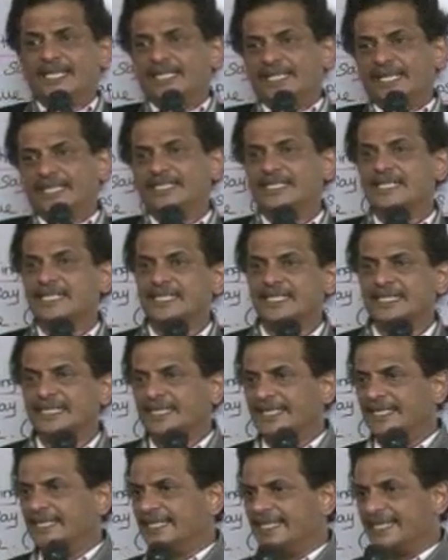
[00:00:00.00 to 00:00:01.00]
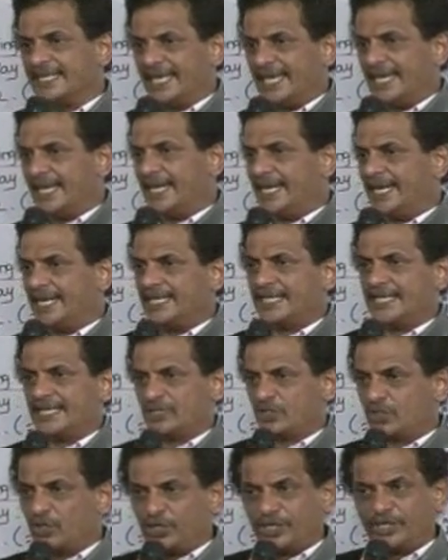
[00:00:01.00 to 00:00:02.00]
that girl, Kate,
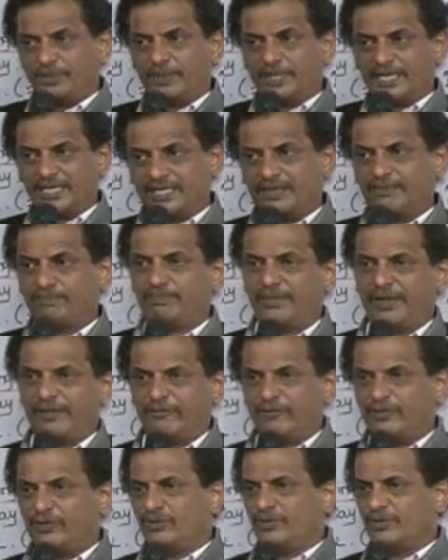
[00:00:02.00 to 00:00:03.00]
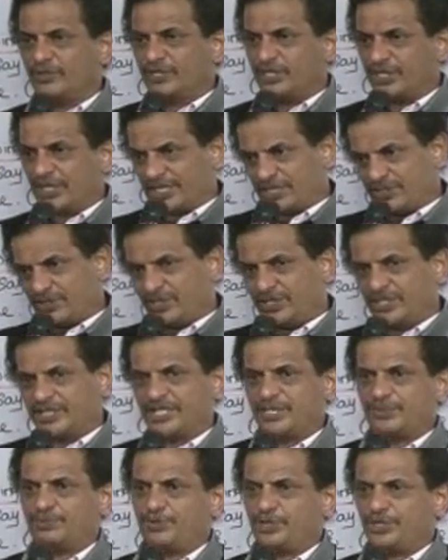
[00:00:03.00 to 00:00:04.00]
has not picked up my phone. She has not
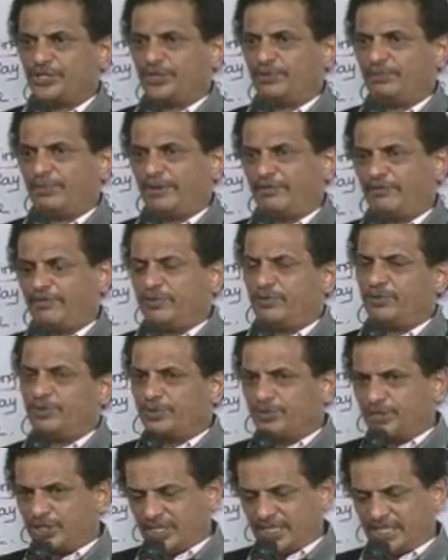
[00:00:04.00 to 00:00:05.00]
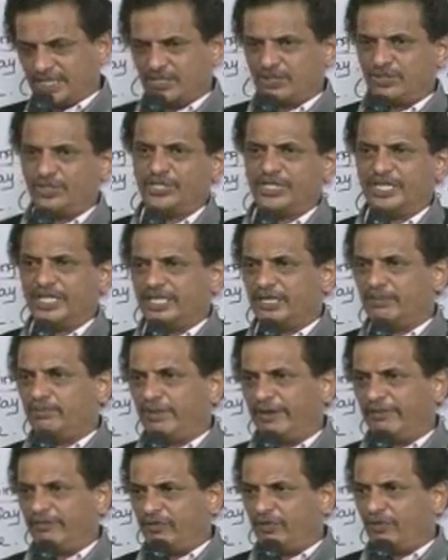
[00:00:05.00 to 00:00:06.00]
responded my phone. She has not taken
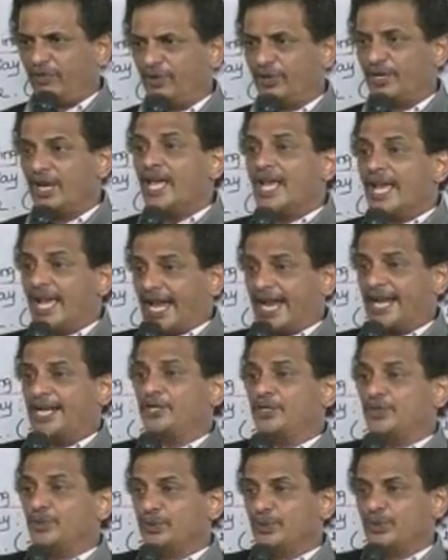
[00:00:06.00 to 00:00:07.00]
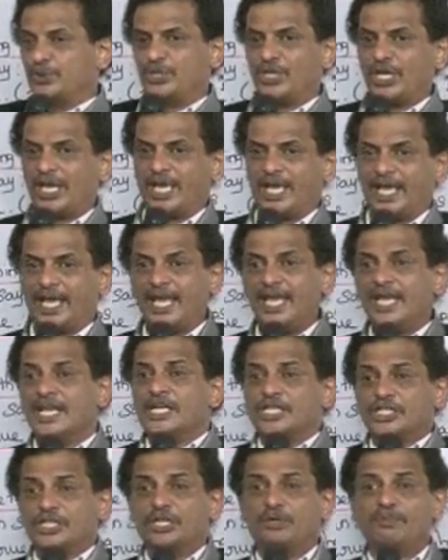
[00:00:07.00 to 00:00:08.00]
my phone. And you
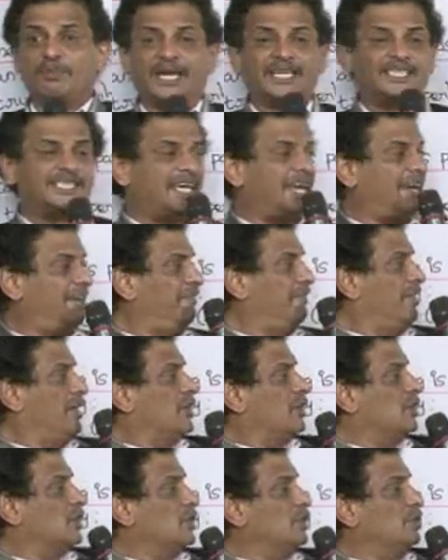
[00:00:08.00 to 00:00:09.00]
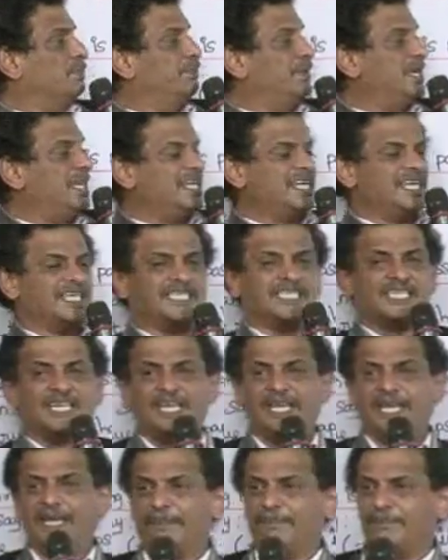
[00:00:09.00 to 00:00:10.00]
say, she might have been
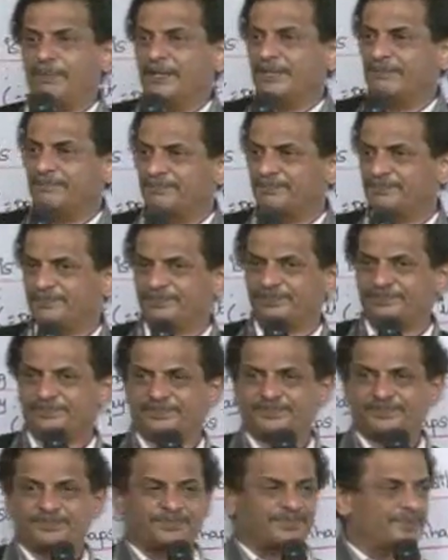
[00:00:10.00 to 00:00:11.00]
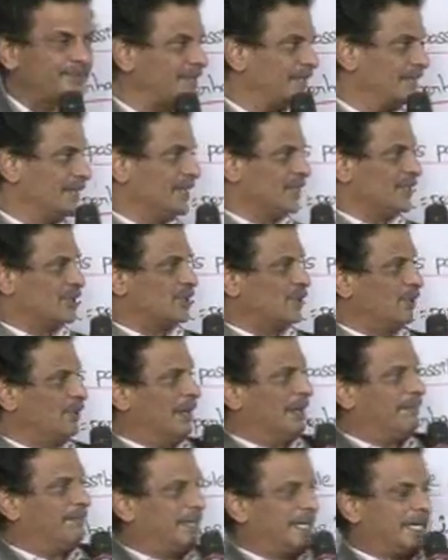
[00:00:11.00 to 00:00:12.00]
asleep. So,
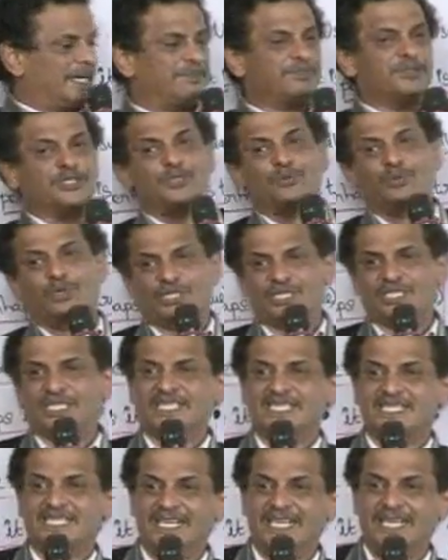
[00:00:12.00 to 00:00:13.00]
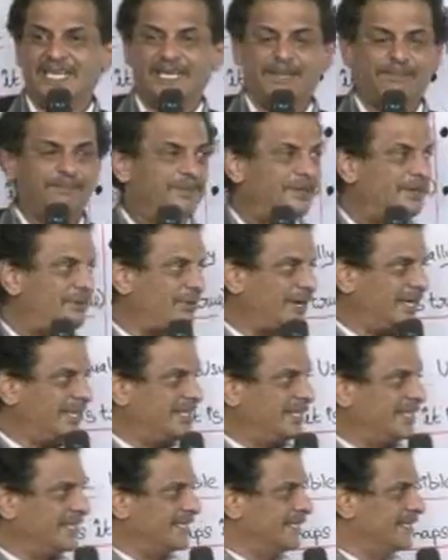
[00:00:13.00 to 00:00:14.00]
perhaps she was asleep, right?